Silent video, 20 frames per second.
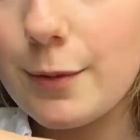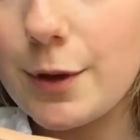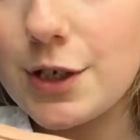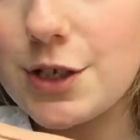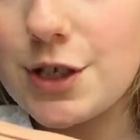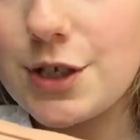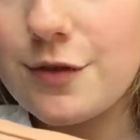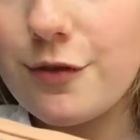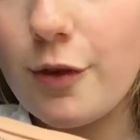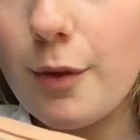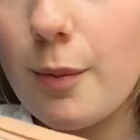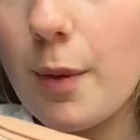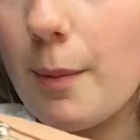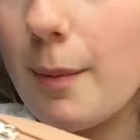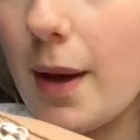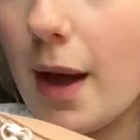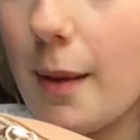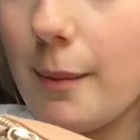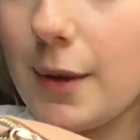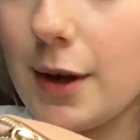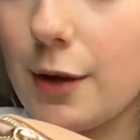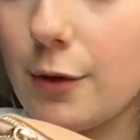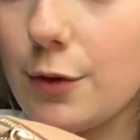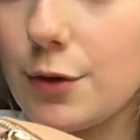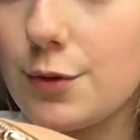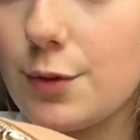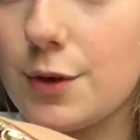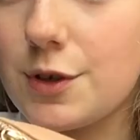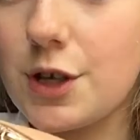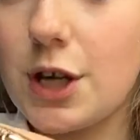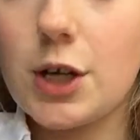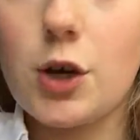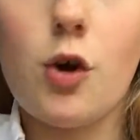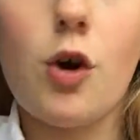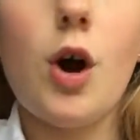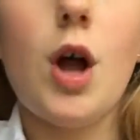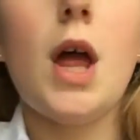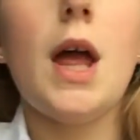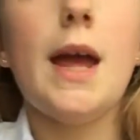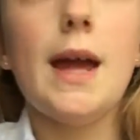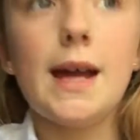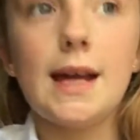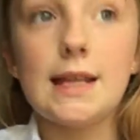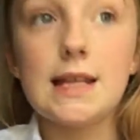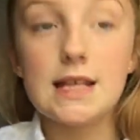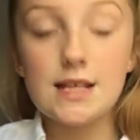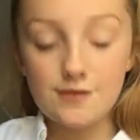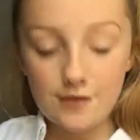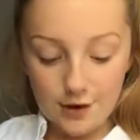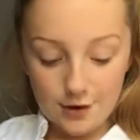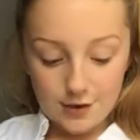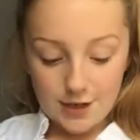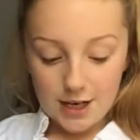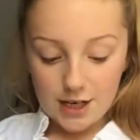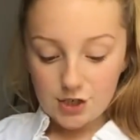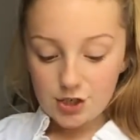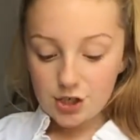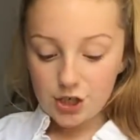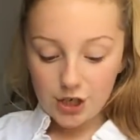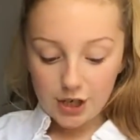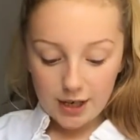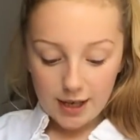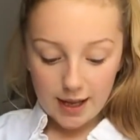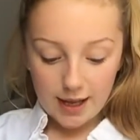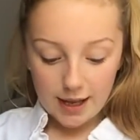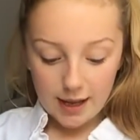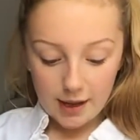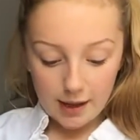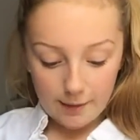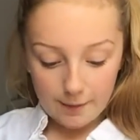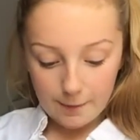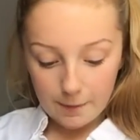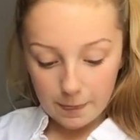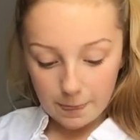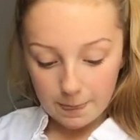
which is from Bare Minerals, which I got in this foundation kit.